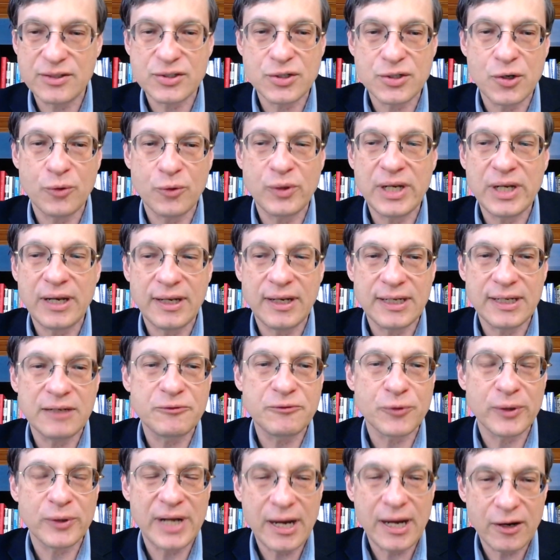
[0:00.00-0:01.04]
There's no
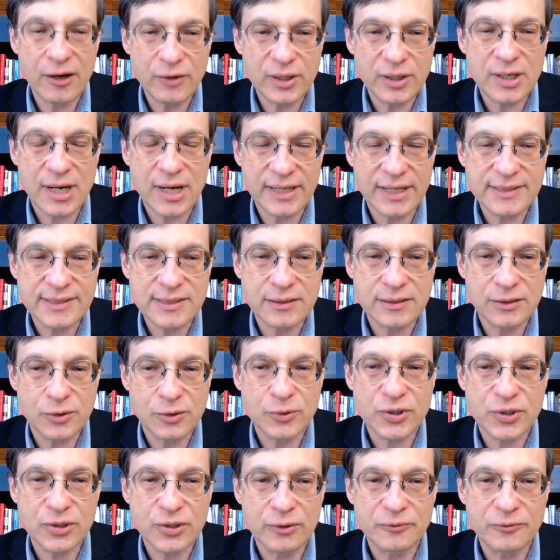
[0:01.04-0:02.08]
need for inherited
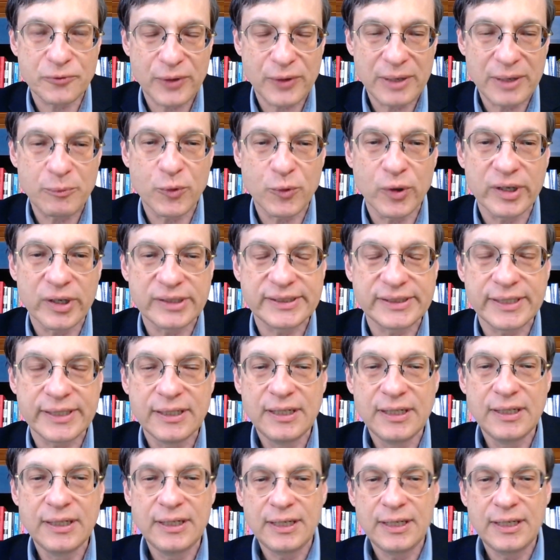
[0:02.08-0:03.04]
constitutional frameworks.